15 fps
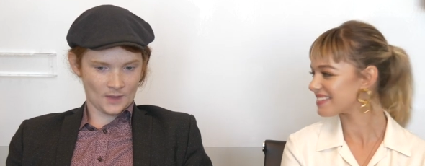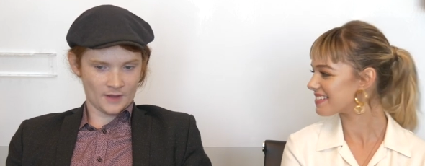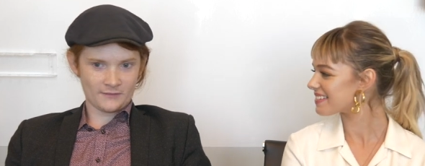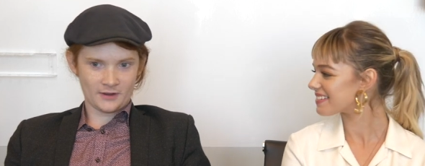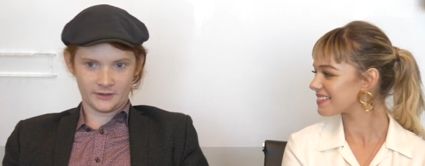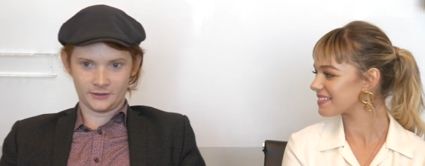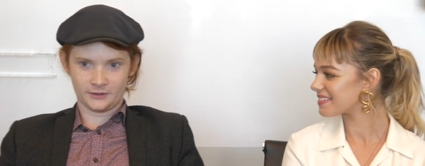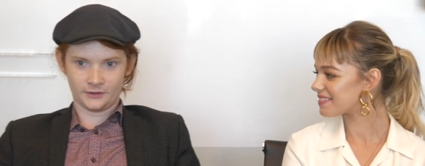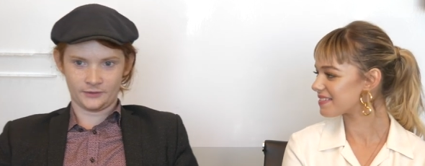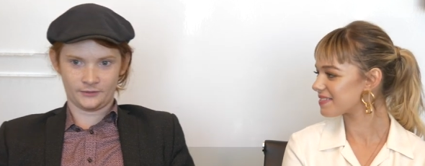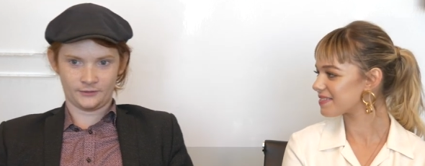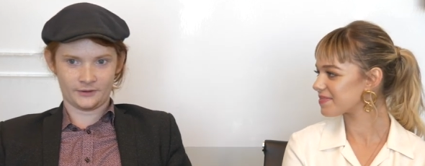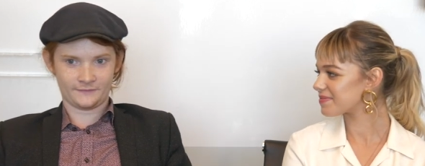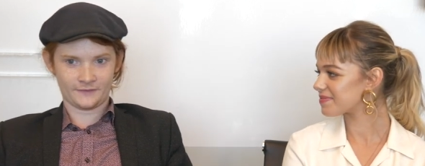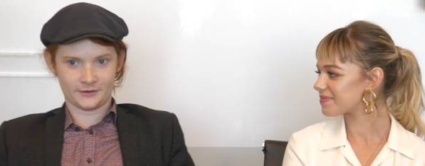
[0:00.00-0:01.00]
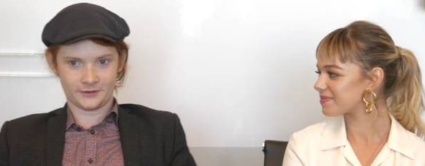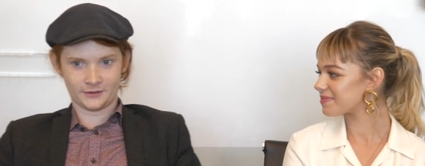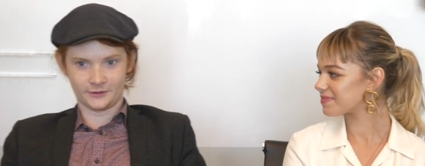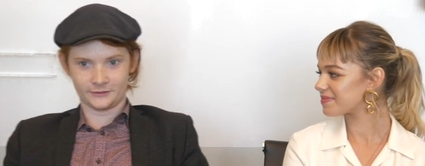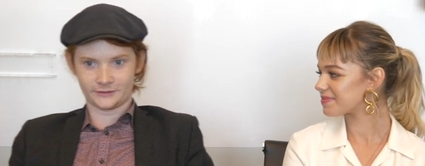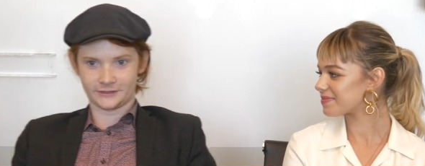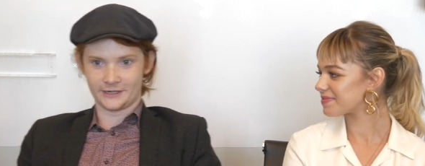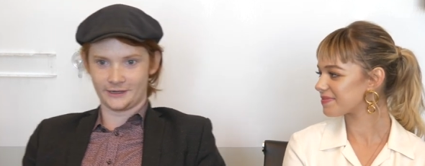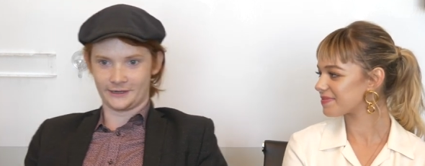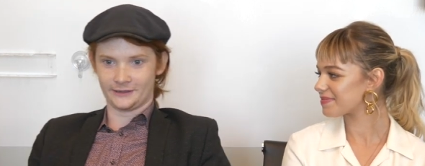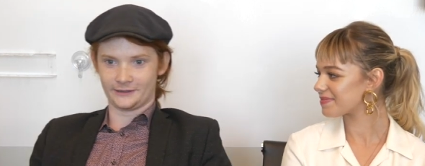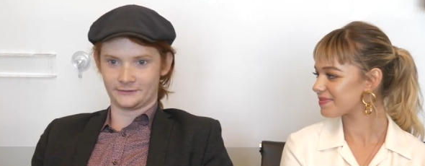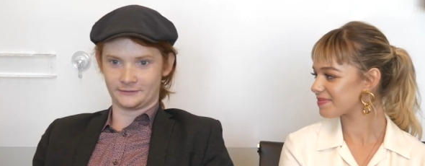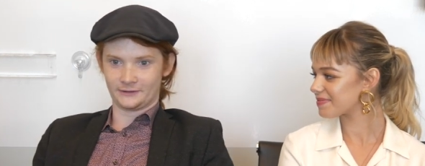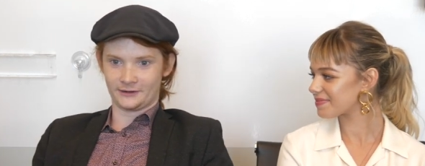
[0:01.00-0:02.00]
Speaker 1: I've gotten to know I've gotten to know
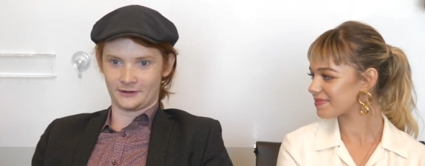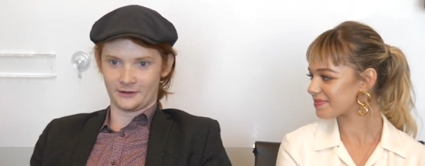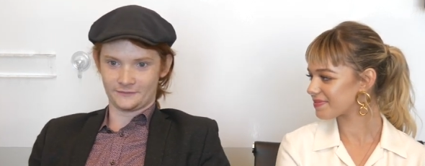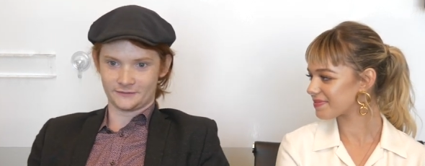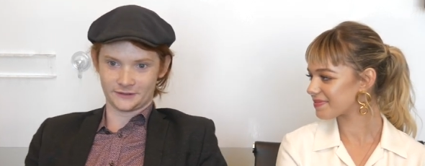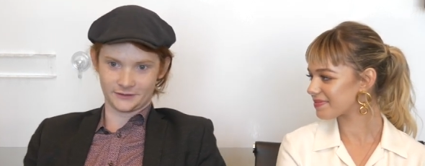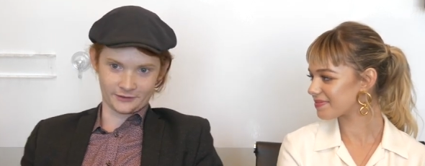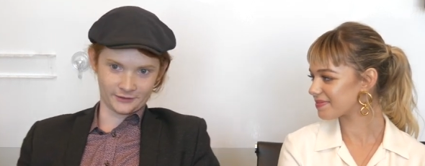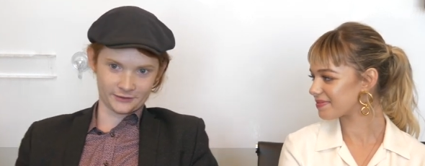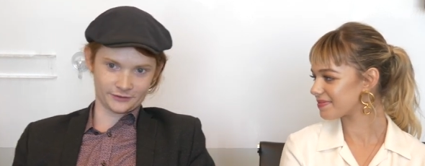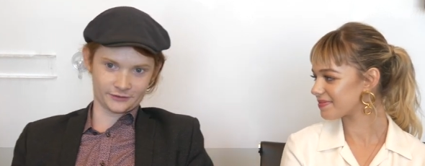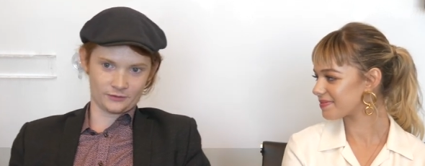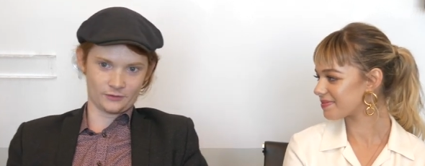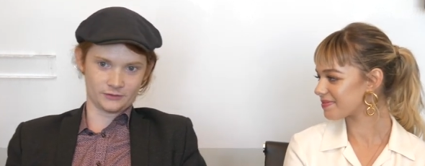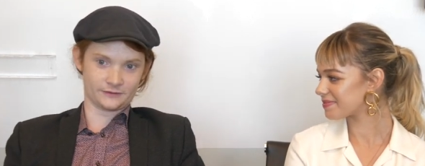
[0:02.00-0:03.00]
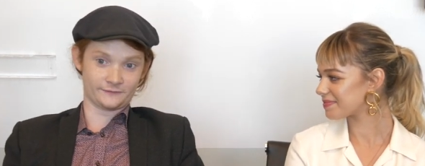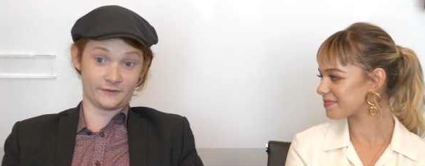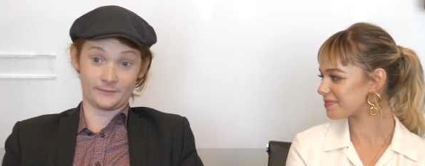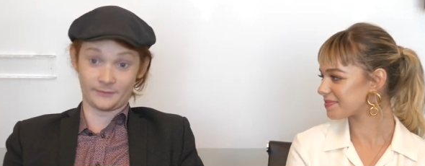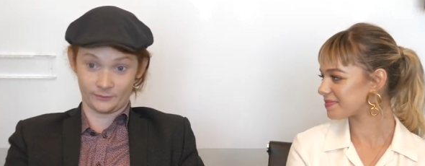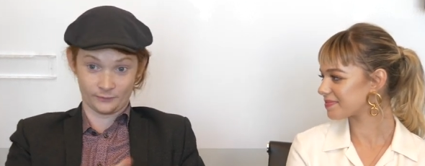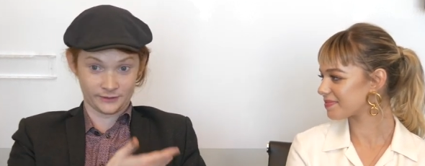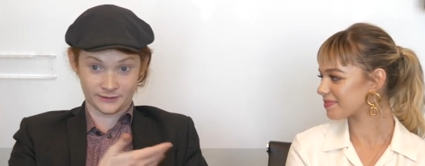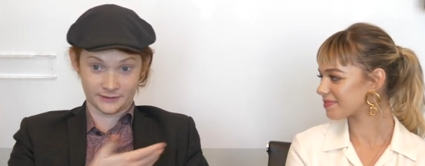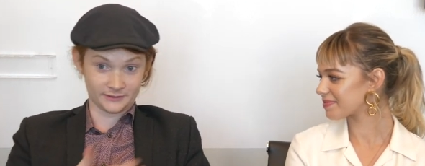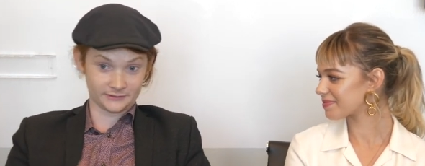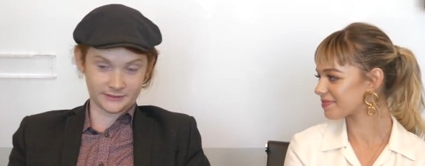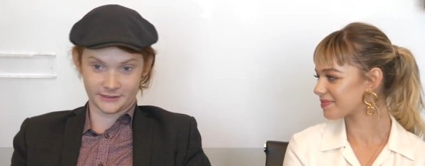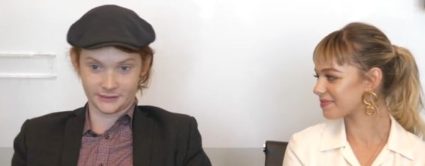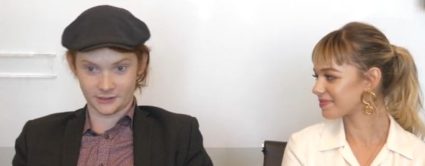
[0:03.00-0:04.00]
Sadie like obviously during the course of the film, and we
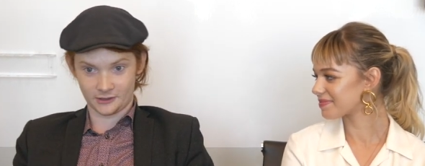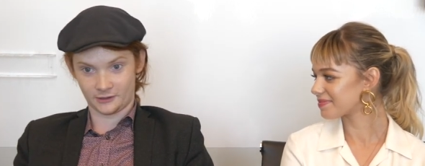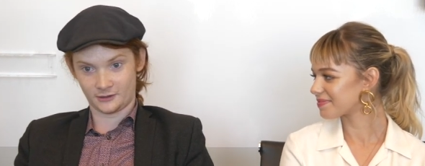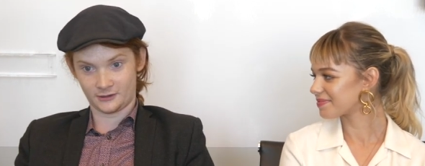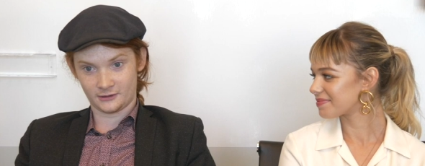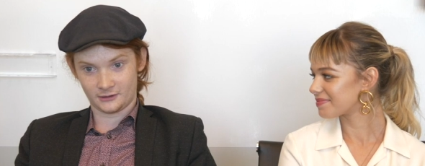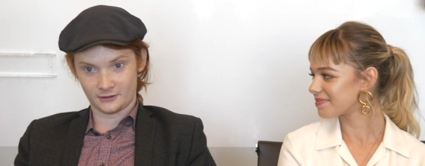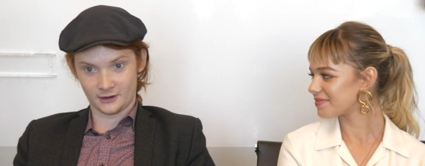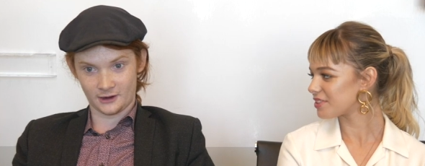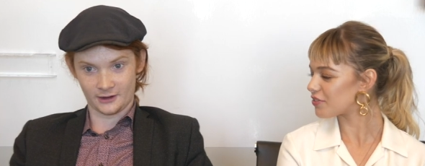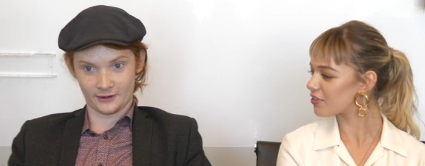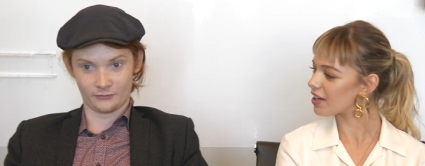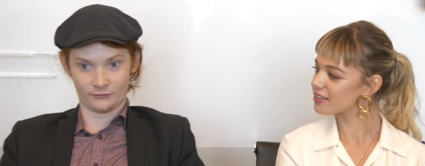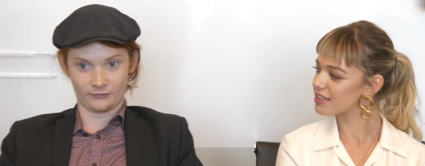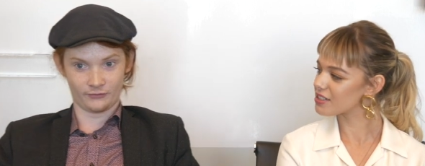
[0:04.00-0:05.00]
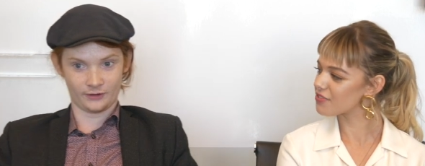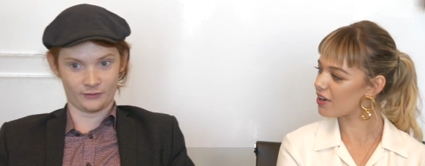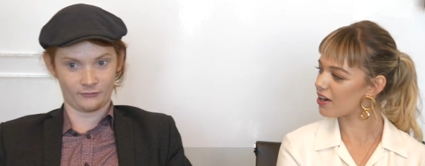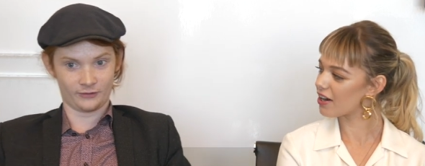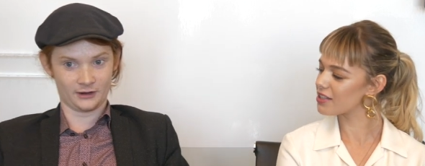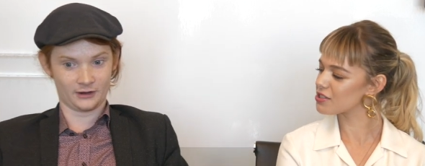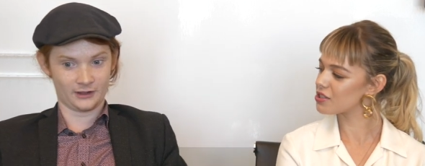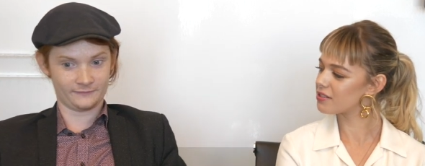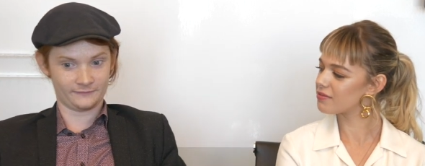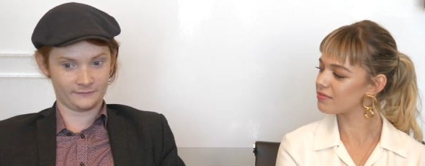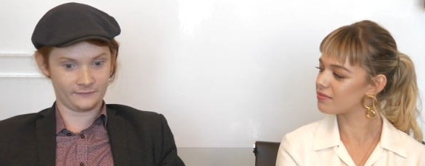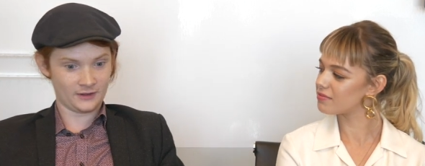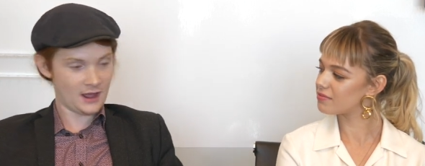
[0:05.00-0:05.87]
still see each other uh, in, like in, real life.